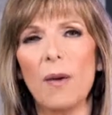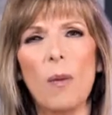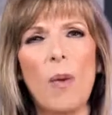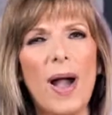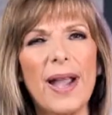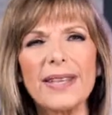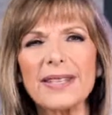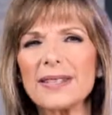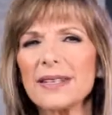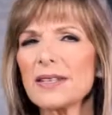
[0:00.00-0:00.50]

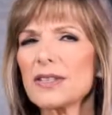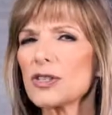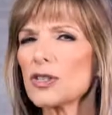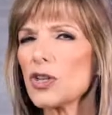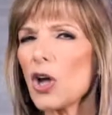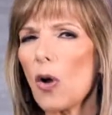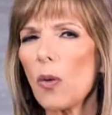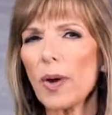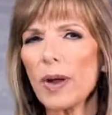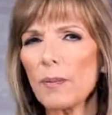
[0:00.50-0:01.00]
Why is this
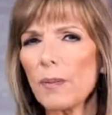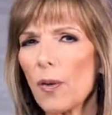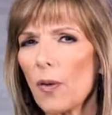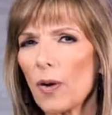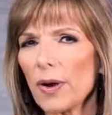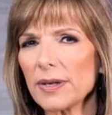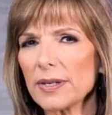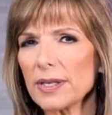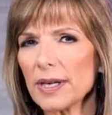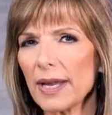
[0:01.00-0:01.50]
so
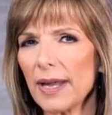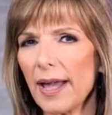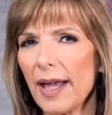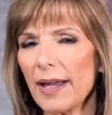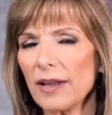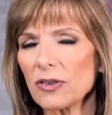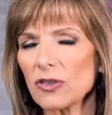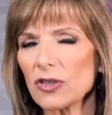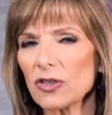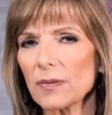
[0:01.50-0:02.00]
important to
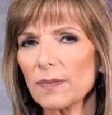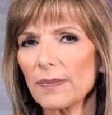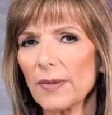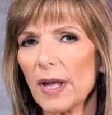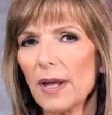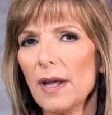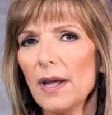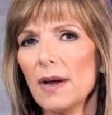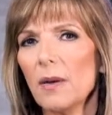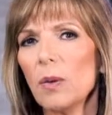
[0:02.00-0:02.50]
catch?
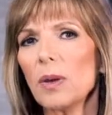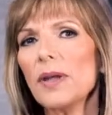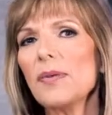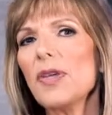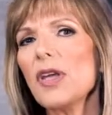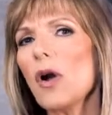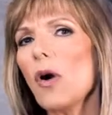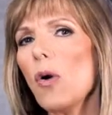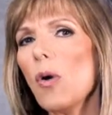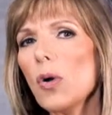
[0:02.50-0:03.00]
Well, in
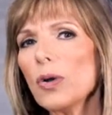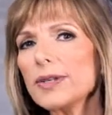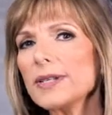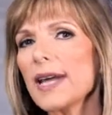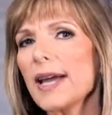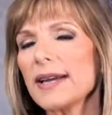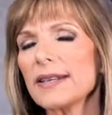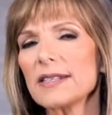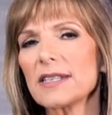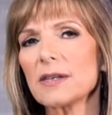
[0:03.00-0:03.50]
the Old
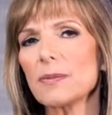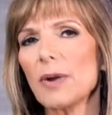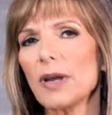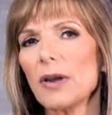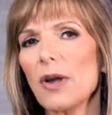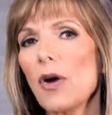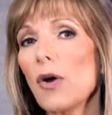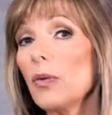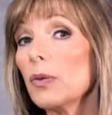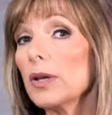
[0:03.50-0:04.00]

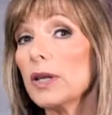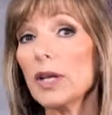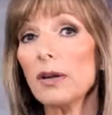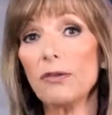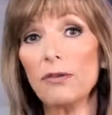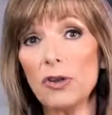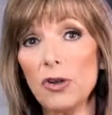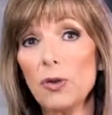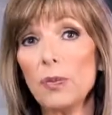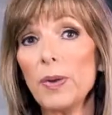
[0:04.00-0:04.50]
Testament, only a
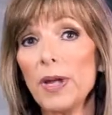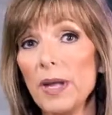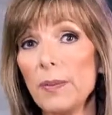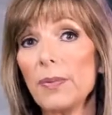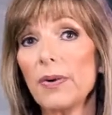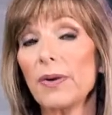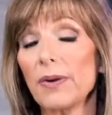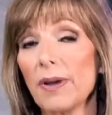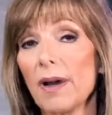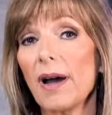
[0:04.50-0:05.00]
few
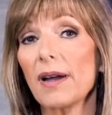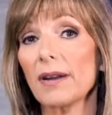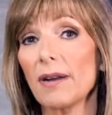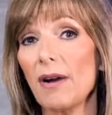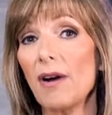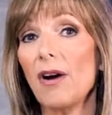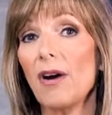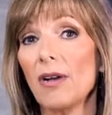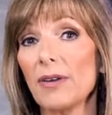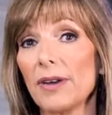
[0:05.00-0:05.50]
people got
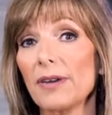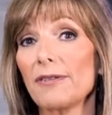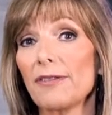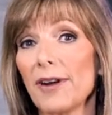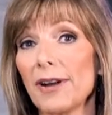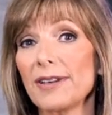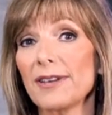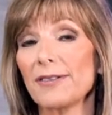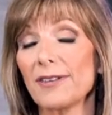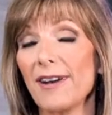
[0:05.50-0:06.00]
called a
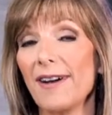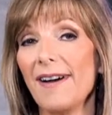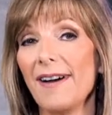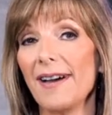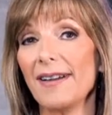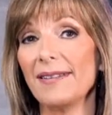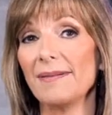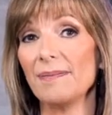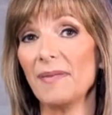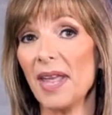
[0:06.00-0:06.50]
friend of
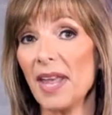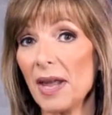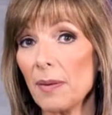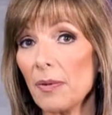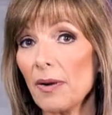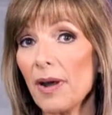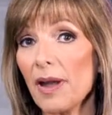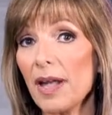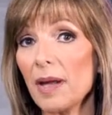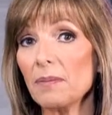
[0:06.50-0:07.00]
God
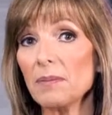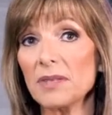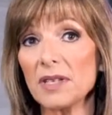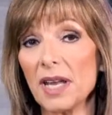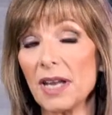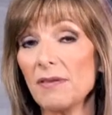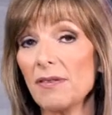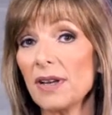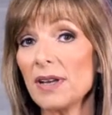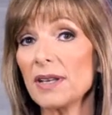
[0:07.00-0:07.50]
Abraham,
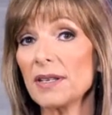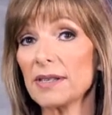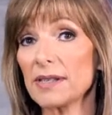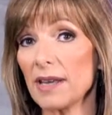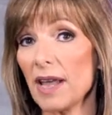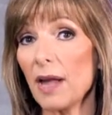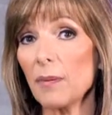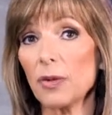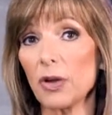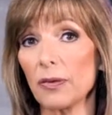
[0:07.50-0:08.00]
David, and
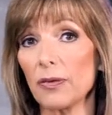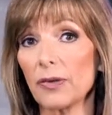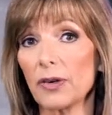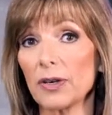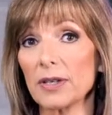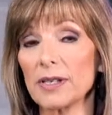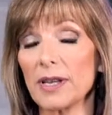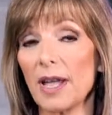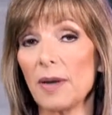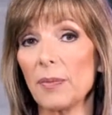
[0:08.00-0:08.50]
Samuel, for
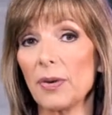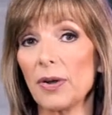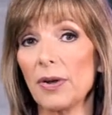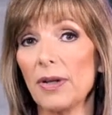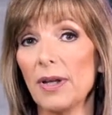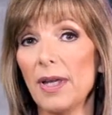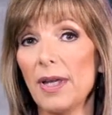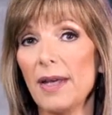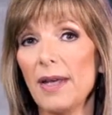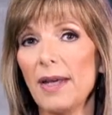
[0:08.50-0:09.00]

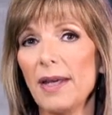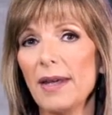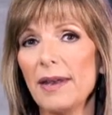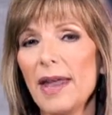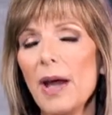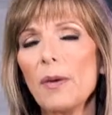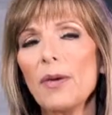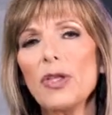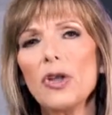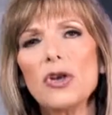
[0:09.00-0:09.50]
example.
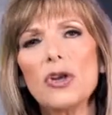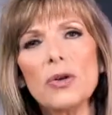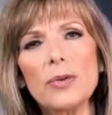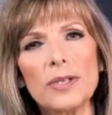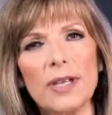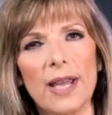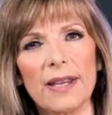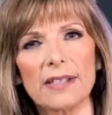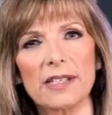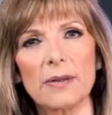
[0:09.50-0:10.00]
Now, in the New
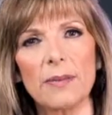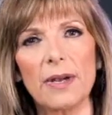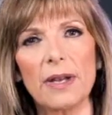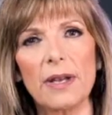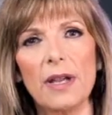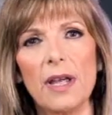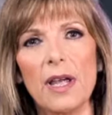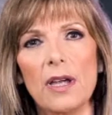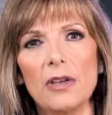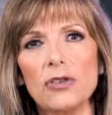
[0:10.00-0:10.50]

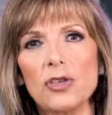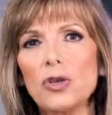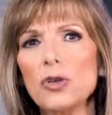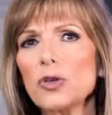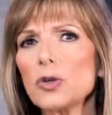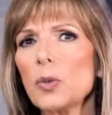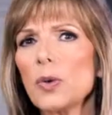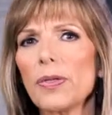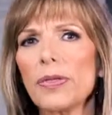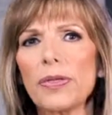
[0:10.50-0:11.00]
Testament,
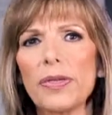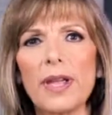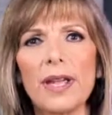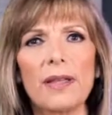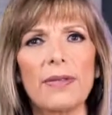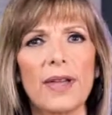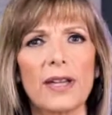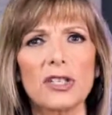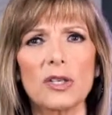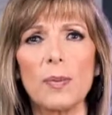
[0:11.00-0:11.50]
Jews would
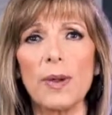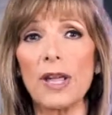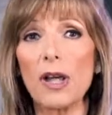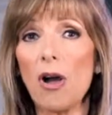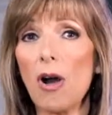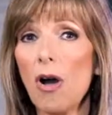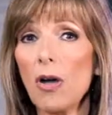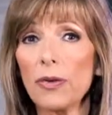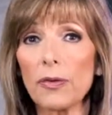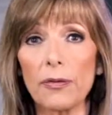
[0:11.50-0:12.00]
think that to be
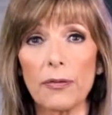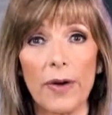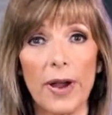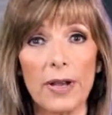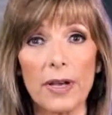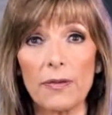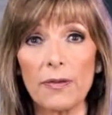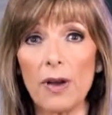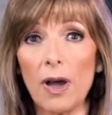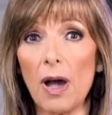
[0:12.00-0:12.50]
called a
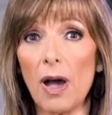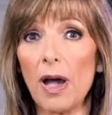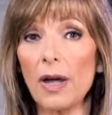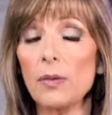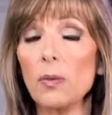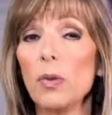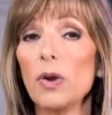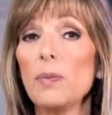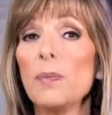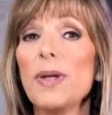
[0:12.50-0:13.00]
friend of
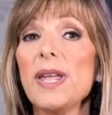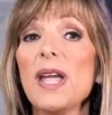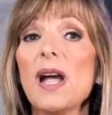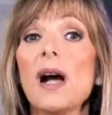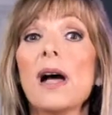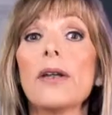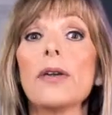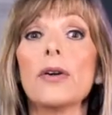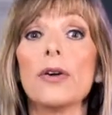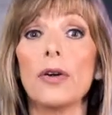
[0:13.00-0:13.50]
God would be
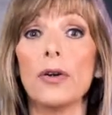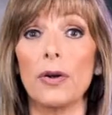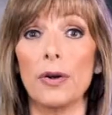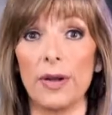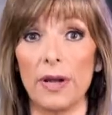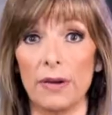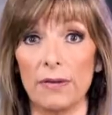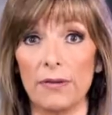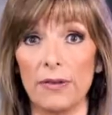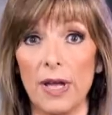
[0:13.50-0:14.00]

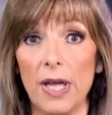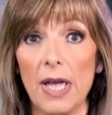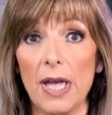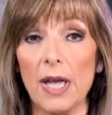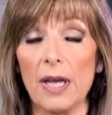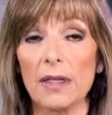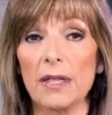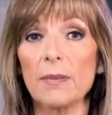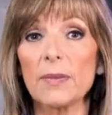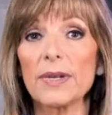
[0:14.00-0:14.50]
unheard of.
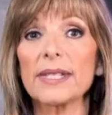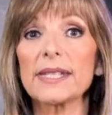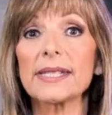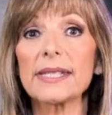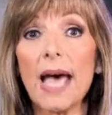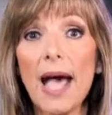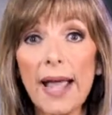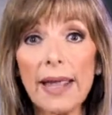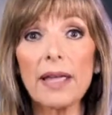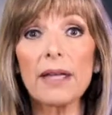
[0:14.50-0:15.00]
The
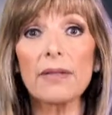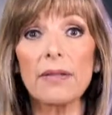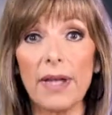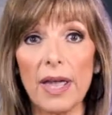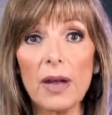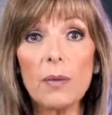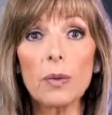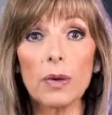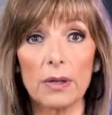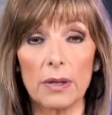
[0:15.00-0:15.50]
Messiah
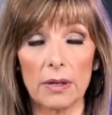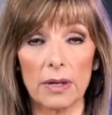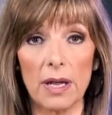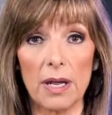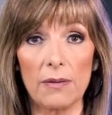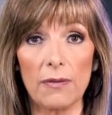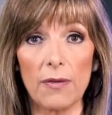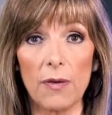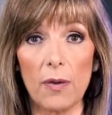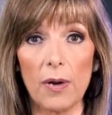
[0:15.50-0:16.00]
they were
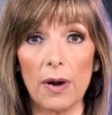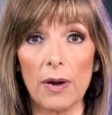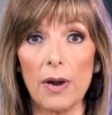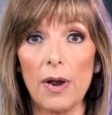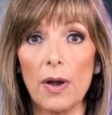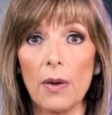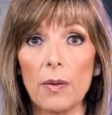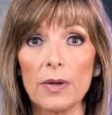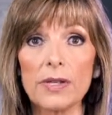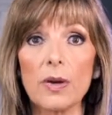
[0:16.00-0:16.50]
looking for
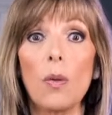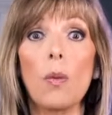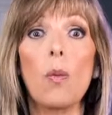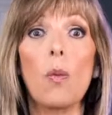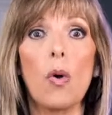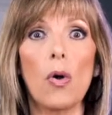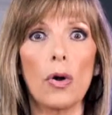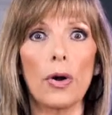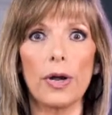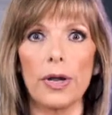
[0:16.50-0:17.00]
was a
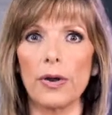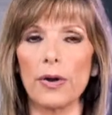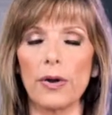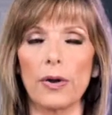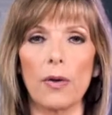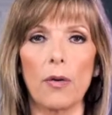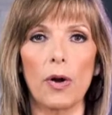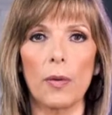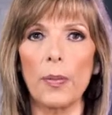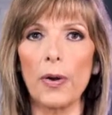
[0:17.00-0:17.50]

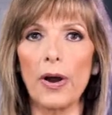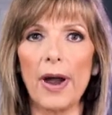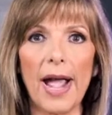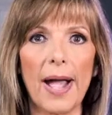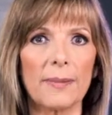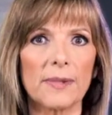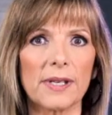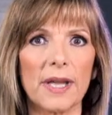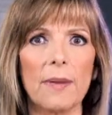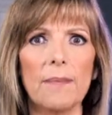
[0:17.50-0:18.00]
warrior or
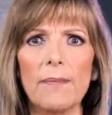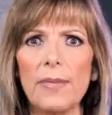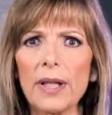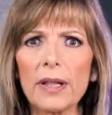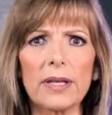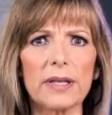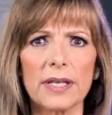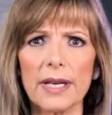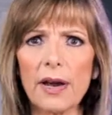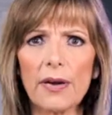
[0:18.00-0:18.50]
perhaps a
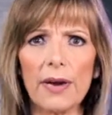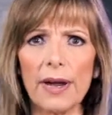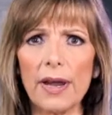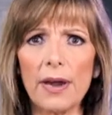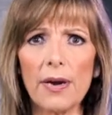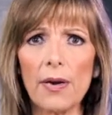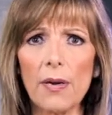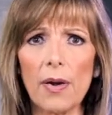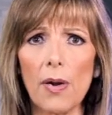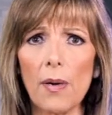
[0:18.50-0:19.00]
military
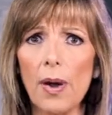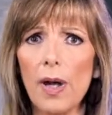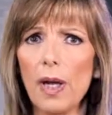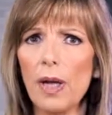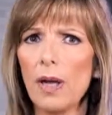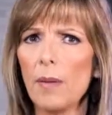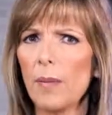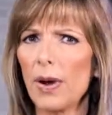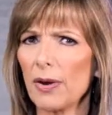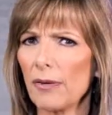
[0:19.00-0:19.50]
hero,
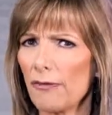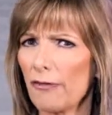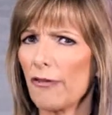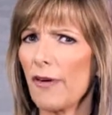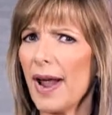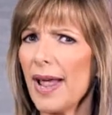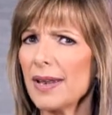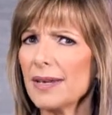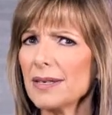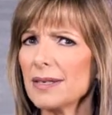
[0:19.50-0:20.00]
but a
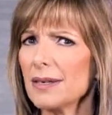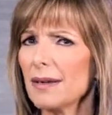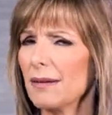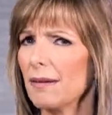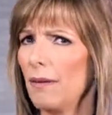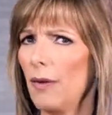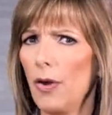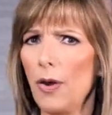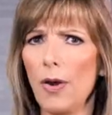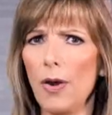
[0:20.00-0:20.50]
friend?
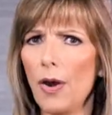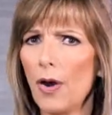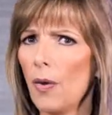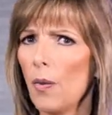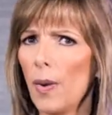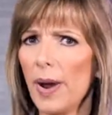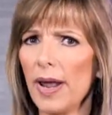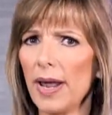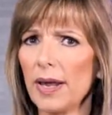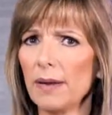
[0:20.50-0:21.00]
No
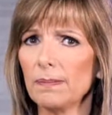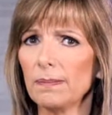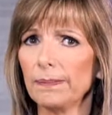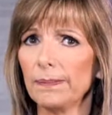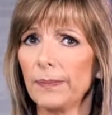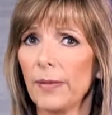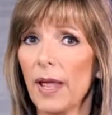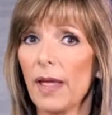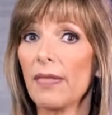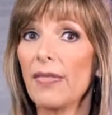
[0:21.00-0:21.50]
way.
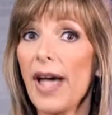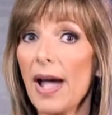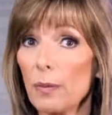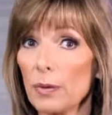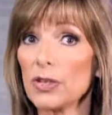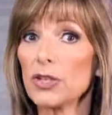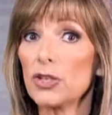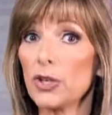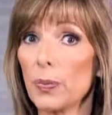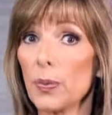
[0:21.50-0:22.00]
That
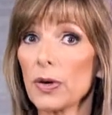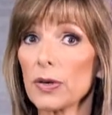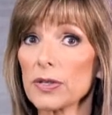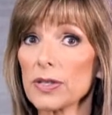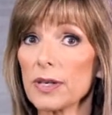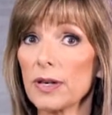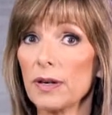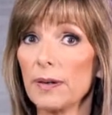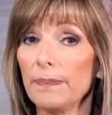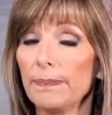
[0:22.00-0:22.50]
was too
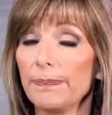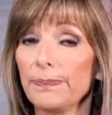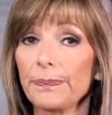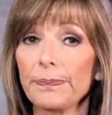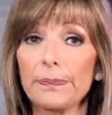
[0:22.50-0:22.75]
personal.